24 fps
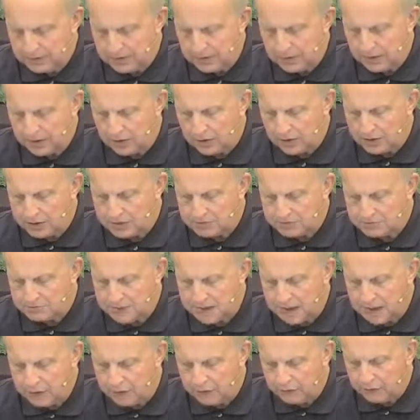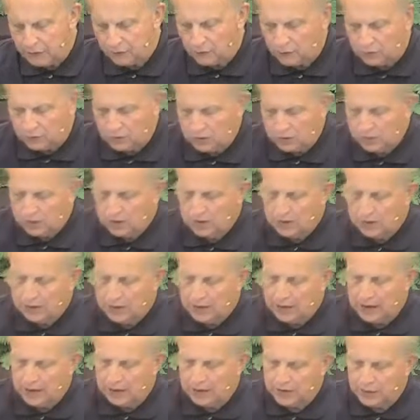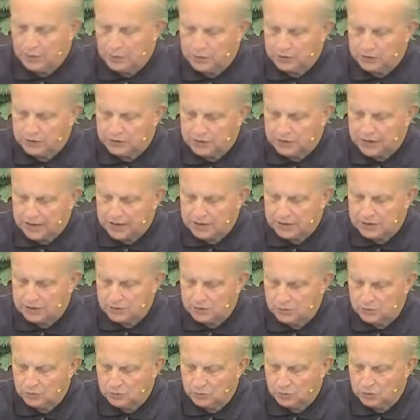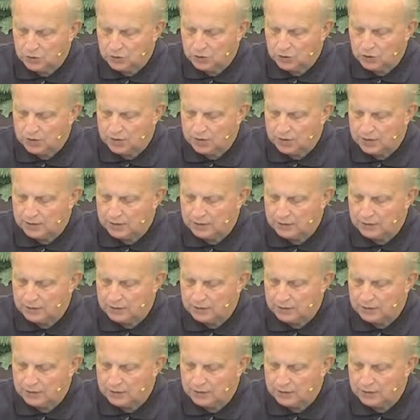I know that's a mouthful, how that would connect when we look at